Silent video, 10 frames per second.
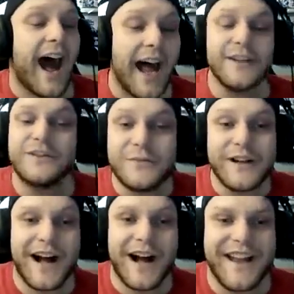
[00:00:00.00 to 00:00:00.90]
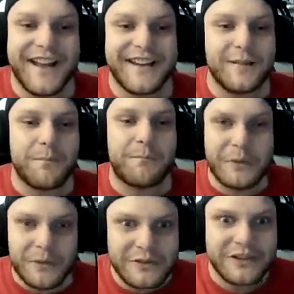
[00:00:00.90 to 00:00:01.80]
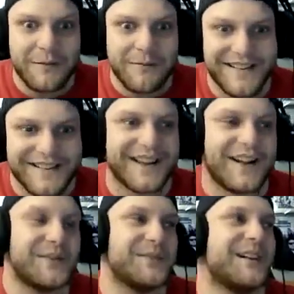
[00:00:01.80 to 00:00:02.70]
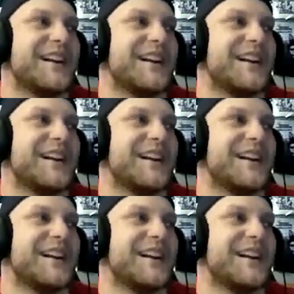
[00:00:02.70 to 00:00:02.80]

I do not build shit myself.